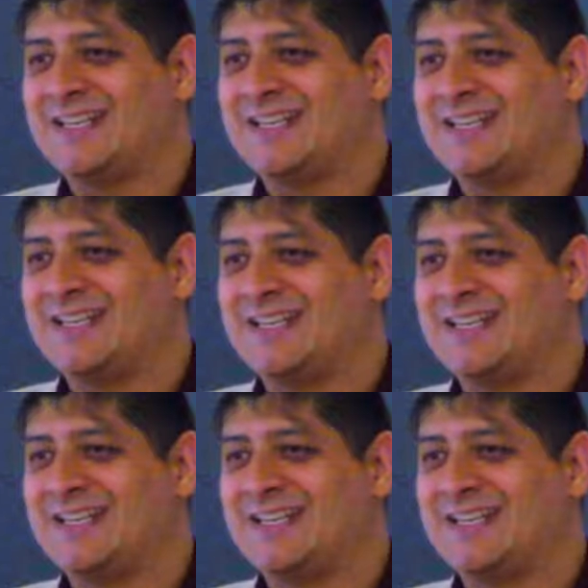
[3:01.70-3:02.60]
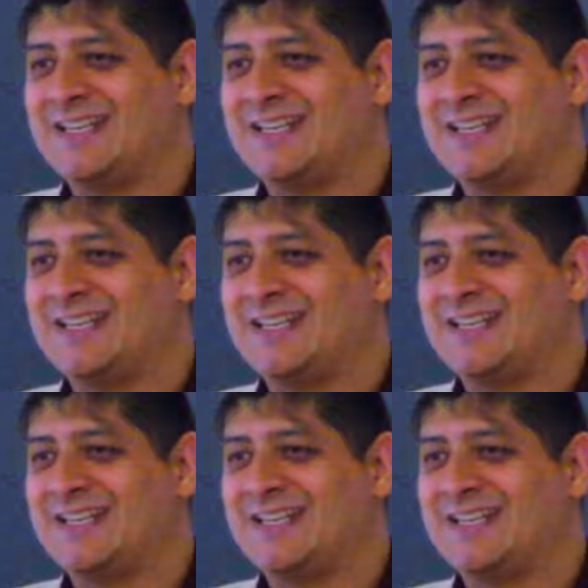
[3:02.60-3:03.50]
people that we would
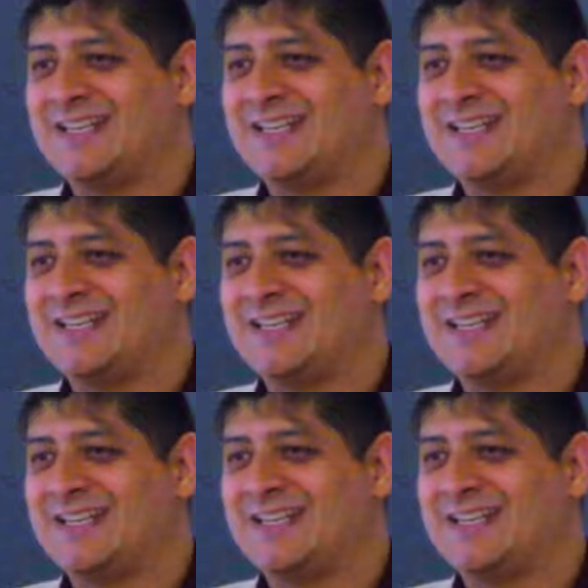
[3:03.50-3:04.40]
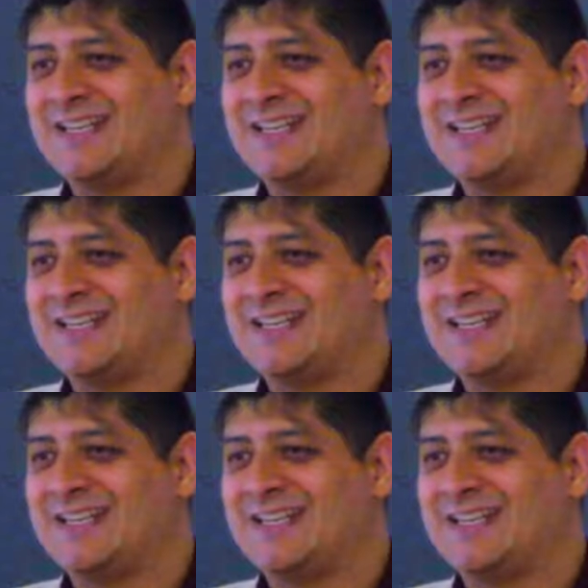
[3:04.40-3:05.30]
worship with and pray
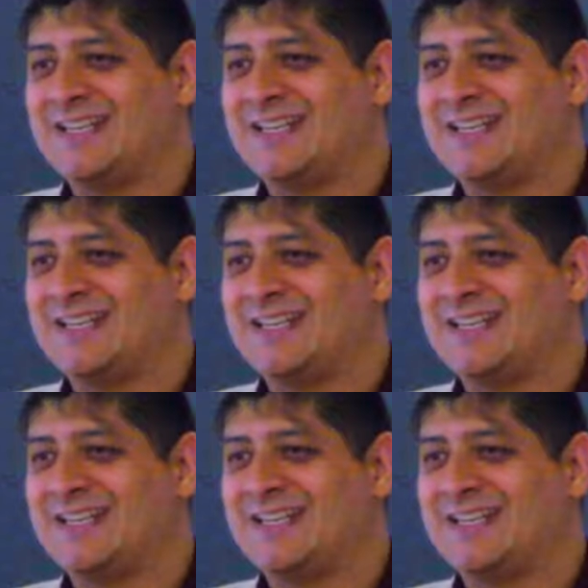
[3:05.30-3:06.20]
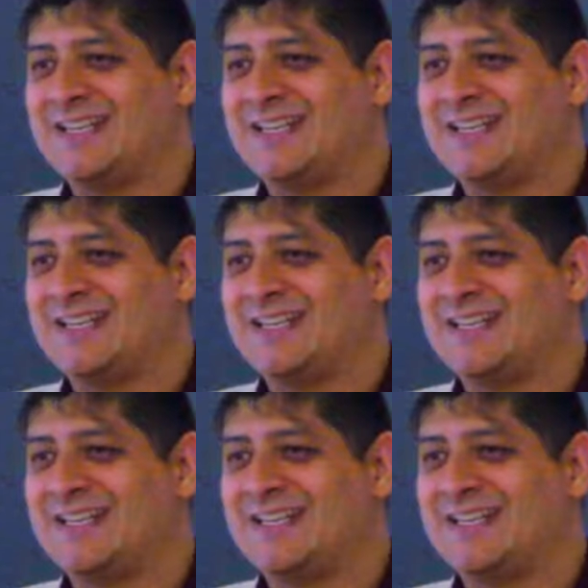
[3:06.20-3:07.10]
with and rejoice with because
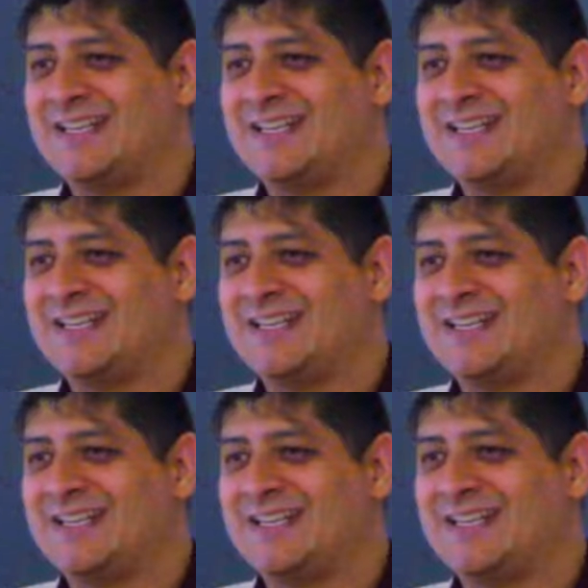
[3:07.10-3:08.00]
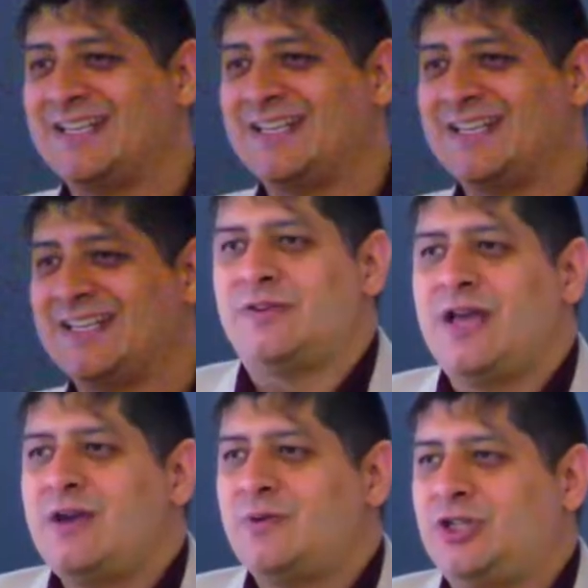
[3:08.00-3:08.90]
uh, they may speak a different
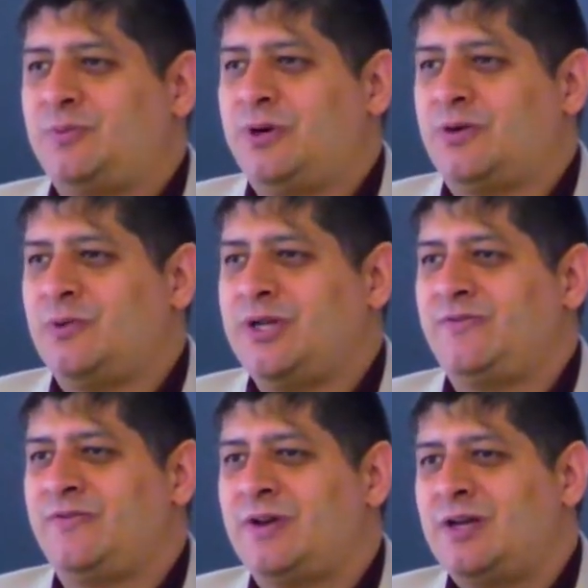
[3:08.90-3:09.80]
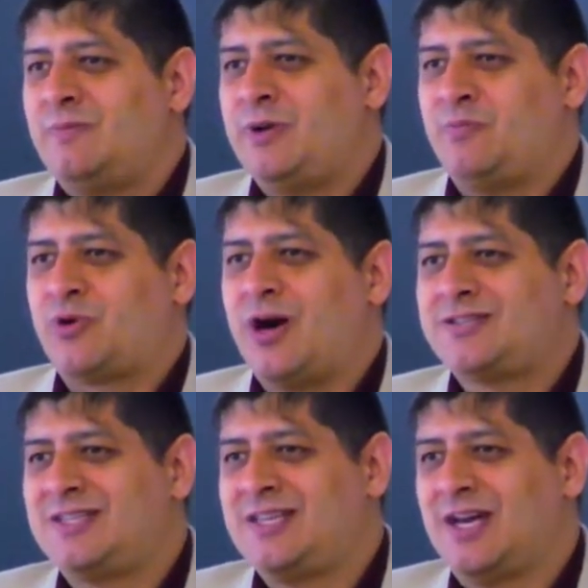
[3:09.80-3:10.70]
language, but we've been
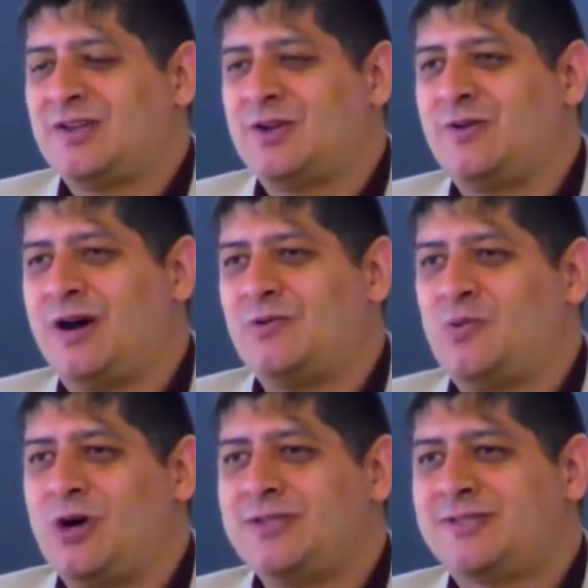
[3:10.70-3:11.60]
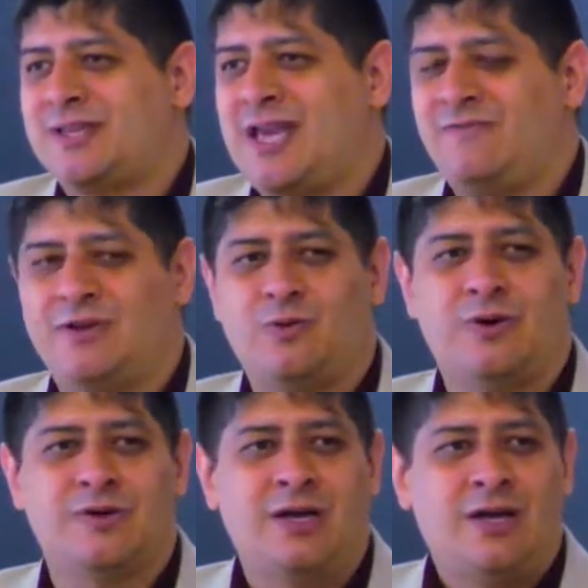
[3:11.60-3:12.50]
brought together around one Savior.
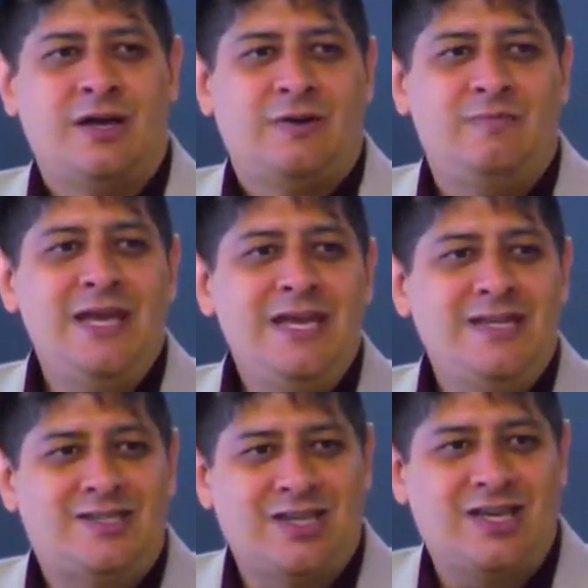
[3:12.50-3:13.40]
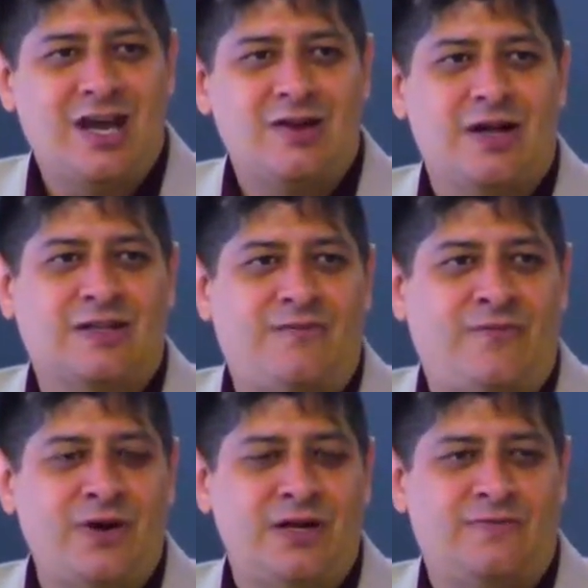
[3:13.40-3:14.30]
We're meeting together at the
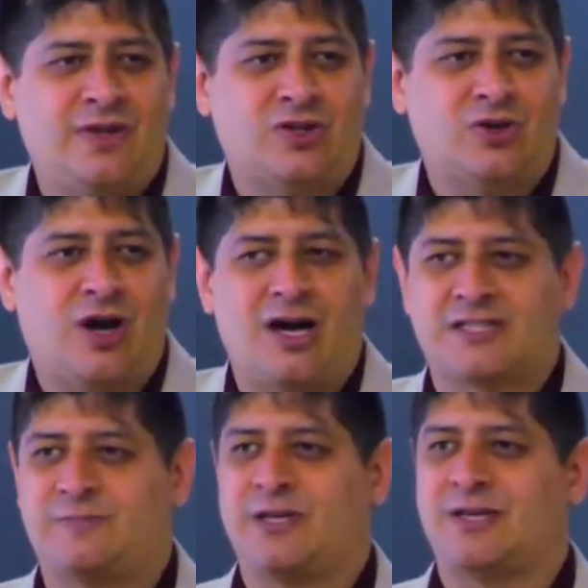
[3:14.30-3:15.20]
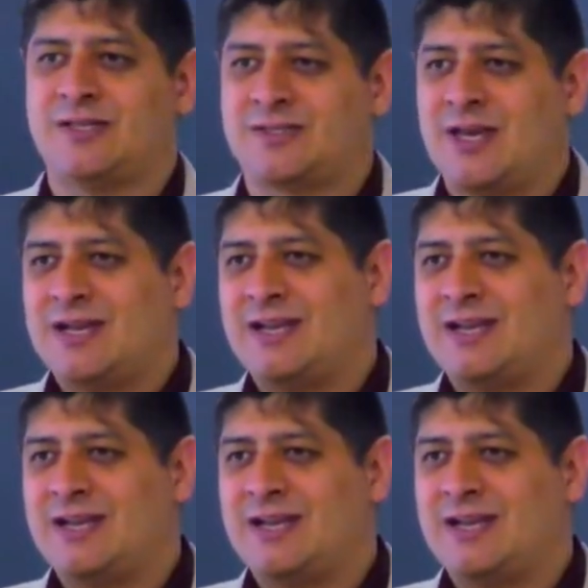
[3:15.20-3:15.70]
foot of the cross because